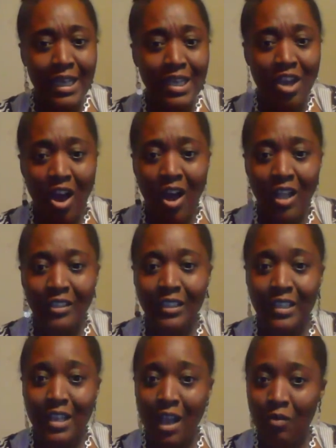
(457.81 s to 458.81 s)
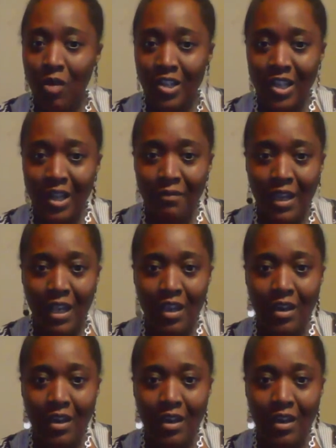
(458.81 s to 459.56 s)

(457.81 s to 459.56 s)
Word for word: y'all did not watch that